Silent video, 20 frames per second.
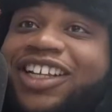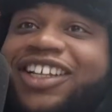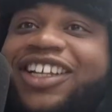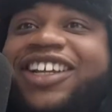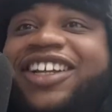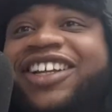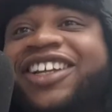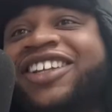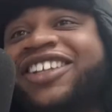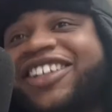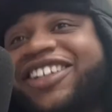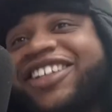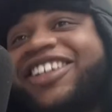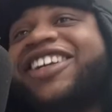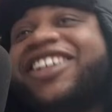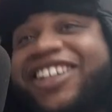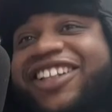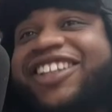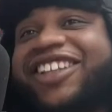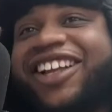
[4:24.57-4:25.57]
would have,
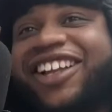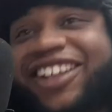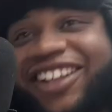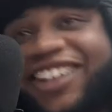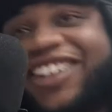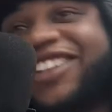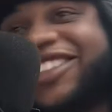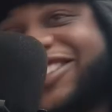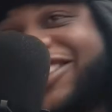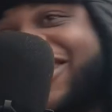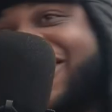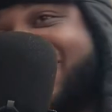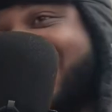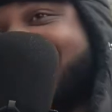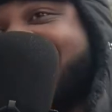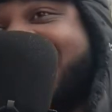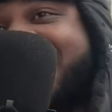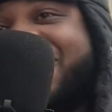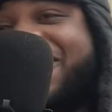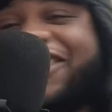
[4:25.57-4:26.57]
yeah. I would have
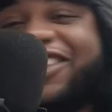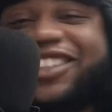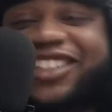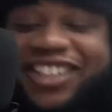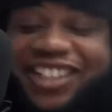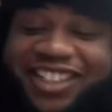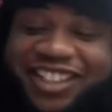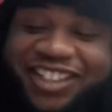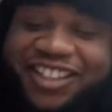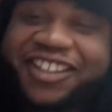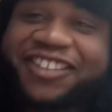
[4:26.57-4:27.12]
believed it if you said it.